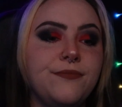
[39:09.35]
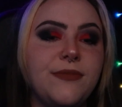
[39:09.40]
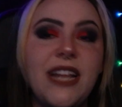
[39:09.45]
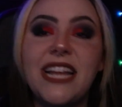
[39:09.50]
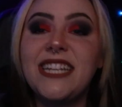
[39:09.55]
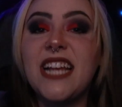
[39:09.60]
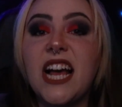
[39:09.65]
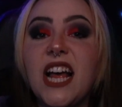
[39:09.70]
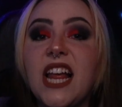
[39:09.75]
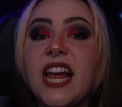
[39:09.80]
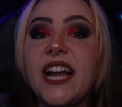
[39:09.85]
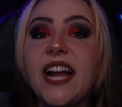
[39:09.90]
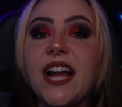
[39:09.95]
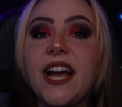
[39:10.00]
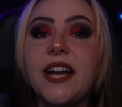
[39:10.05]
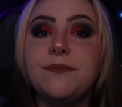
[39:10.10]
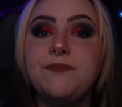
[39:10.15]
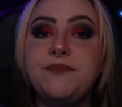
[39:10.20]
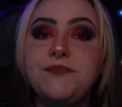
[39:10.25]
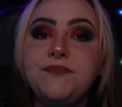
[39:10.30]
That's all I
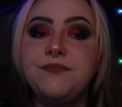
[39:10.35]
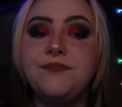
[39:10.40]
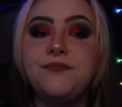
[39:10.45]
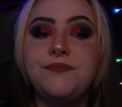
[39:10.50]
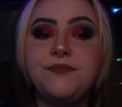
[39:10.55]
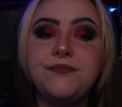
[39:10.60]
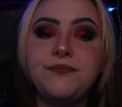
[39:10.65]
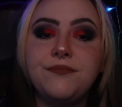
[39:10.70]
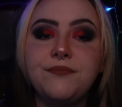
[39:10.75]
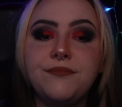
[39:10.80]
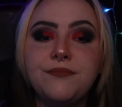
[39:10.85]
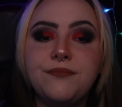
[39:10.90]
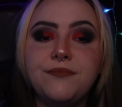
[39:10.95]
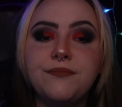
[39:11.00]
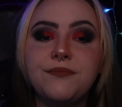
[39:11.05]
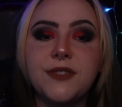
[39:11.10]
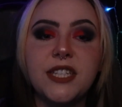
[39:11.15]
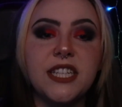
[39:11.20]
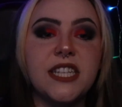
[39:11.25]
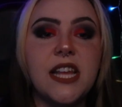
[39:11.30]
got.
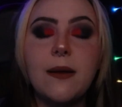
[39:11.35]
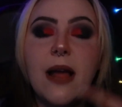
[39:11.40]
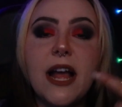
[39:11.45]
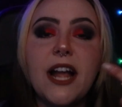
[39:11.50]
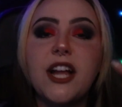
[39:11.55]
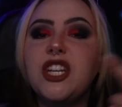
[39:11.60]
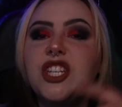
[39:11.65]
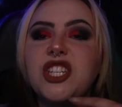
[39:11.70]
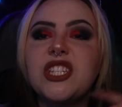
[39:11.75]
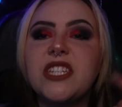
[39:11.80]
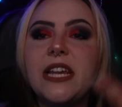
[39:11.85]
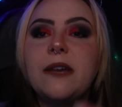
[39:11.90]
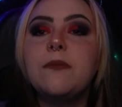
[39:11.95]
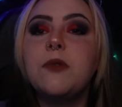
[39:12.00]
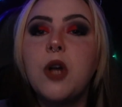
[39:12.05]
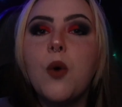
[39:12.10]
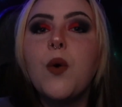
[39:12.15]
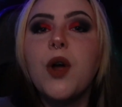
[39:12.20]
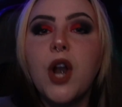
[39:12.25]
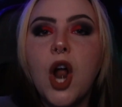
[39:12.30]
Because I could just keep
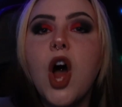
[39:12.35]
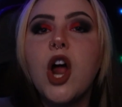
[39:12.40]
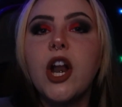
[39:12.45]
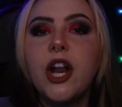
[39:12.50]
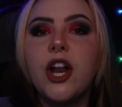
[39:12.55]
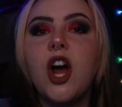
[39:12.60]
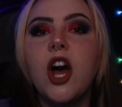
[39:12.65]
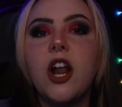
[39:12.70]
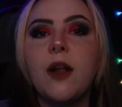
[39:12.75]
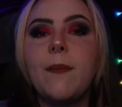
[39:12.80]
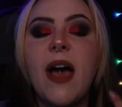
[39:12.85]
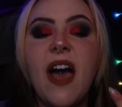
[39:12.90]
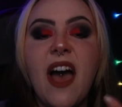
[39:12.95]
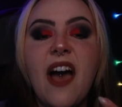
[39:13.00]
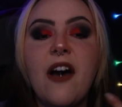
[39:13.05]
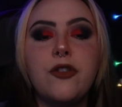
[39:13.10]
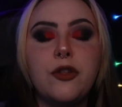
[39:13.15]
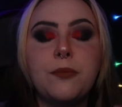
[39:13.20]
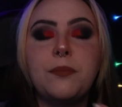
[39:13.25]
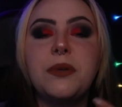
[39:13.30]
going on and on about
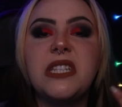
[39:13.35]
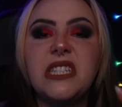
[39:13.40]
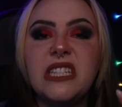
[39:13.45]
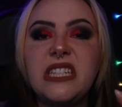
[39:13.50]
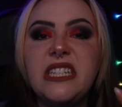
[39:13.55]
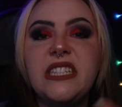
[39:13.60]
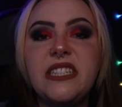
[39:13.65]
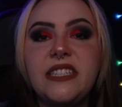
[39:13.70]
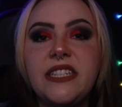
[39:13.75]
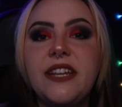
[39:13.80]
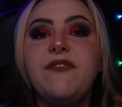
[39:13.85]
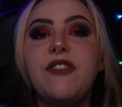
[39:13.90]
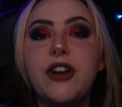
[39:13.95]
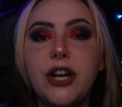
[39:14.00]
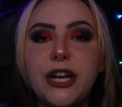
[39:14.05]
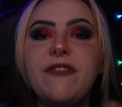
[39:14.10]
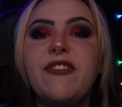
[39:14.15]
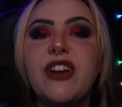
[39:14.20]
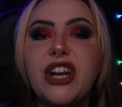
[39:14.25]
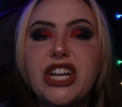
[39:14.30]
how the police did
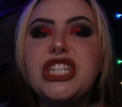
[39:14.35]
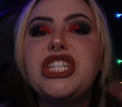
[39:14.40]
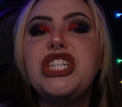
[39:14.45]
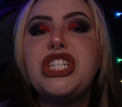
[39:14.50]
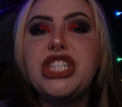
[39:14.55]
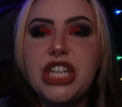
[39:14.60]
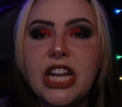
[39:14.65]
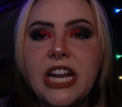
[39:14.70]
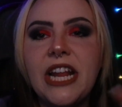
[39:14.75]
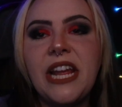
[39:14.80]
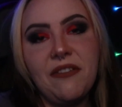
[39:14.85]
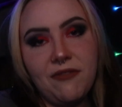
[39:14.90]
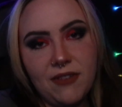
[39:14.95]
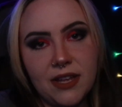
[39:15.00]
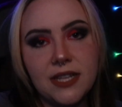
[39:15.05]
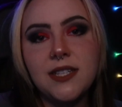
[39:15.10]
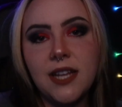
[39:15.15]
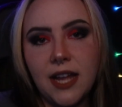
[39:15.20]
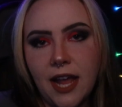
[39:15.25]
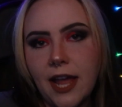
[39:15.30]
very, very shitty
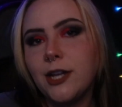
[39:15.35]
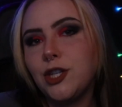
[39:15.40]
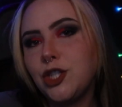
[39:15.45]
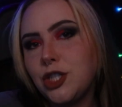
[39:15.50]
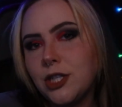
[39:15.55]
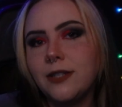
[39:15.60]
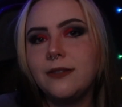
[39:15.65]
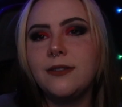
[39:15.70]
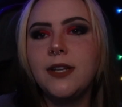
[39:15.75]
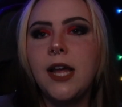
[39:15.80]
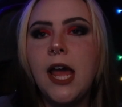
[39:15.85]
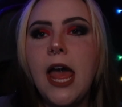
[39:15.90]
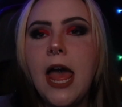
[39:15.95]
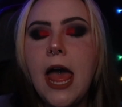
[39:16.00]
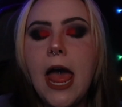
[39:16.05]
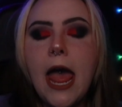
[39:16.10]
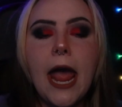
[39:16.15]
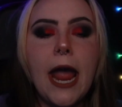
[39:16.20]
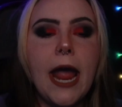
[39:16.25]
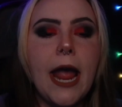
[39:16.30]
investigation
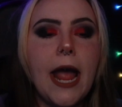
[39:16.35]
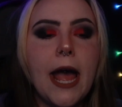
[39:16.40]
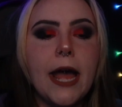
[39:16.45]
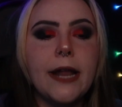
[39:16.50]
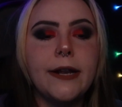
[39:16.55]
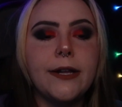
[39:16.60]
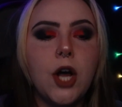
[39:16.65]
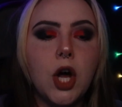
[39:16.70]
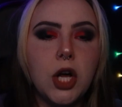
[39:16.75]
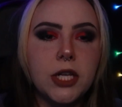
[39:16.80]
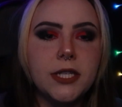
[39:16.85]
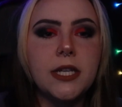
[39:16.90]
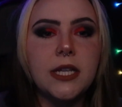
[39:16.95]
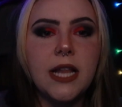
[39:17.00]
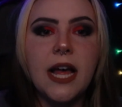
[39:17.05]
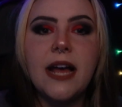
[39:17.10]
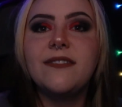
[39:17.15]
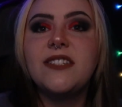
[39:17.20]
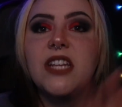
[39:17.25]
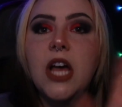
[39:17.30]
and cost the
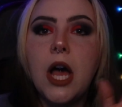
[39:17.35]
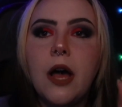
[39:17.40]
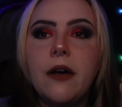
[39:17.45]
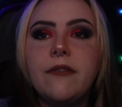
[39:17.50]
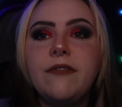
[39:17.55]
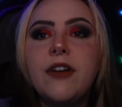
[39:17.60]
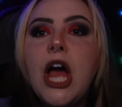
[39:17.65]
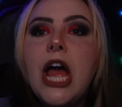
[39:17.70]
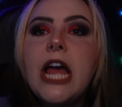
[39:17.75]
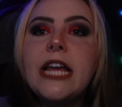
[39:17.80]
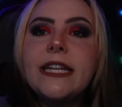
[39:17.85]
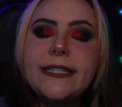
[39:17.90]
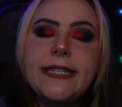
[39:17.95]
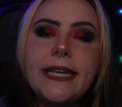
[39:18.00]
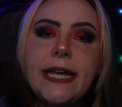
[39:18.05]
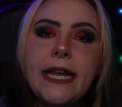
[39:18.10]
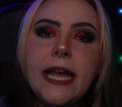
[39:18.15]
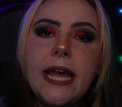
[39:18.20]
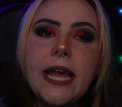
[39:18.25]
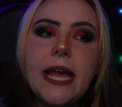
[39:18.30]
lives of
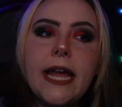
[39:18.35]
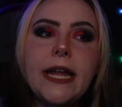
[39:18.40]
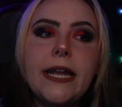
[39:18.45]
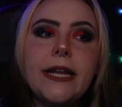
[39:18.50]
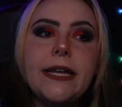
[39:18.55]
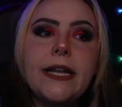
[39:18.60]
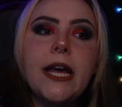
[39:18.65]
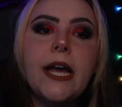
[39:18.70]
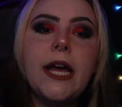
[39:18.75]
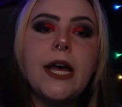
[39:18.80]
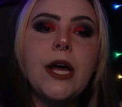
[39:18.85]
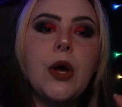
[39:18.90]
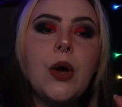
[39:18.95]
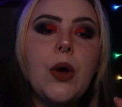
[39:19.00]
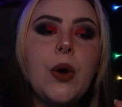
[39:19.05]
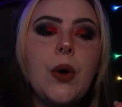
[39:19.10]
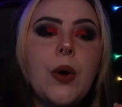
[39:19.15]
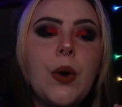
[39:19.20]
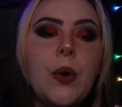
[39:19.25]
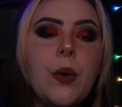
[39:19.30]
10
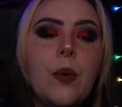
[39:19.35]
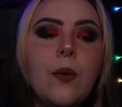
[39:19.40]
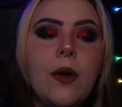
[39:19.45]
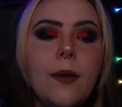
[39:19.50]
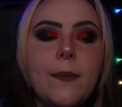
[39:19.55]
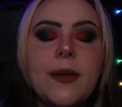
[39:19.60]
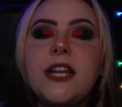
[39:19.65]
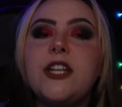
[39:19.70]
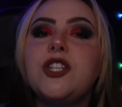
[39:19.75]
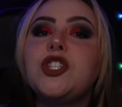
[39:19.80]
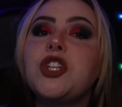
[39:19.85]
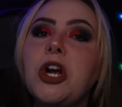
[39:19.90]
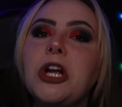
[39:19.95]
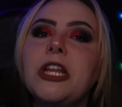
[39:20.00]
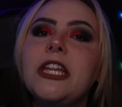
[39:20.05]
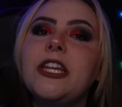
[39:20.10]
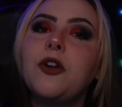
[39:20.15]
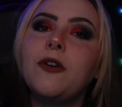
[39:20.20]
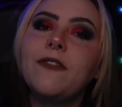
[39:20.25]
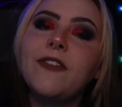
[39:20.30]
women in
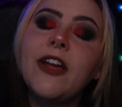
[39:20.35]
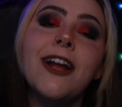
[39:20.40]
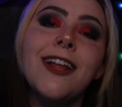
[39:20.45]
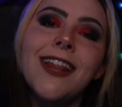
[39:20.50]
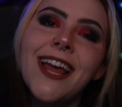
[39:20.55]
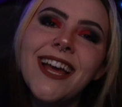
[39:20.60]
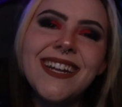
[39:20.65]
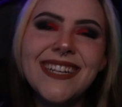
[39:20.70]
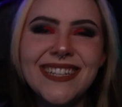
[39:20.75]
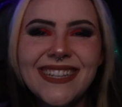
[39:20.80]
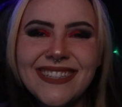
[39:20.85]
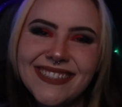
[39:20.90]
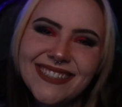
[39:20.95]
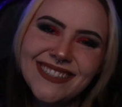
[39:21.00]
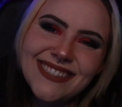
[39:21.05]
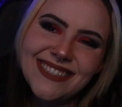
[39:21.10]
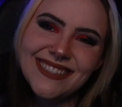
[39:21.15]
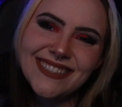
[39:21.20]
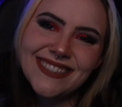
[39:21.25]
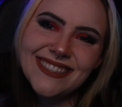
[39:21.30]
Charlotte, North Carolina.
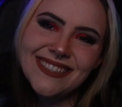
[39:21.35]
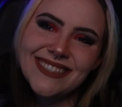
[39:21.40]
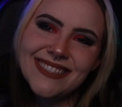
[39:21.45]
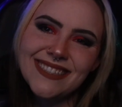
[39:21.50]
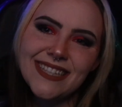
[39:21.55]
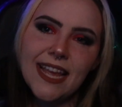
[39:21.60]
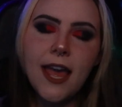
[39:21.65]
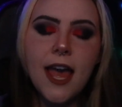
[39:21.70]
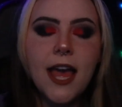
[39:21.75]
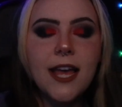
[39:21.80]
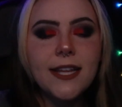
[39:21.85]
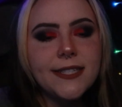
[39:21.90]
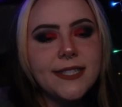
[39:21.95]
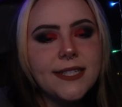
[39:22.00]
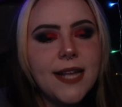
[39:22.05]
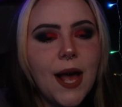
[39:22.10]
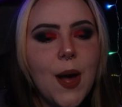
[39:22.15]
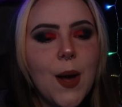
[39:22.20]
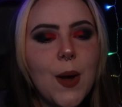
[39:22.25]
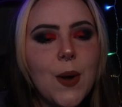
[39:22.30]

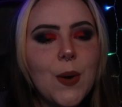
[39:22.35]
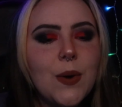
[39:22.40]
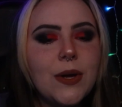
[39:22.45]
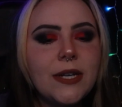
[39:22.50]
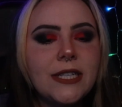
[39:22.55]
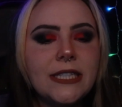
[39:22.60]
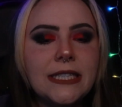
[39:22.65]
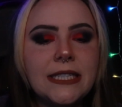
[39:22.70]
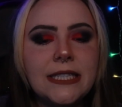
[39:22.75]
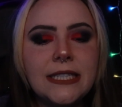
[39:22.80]
So,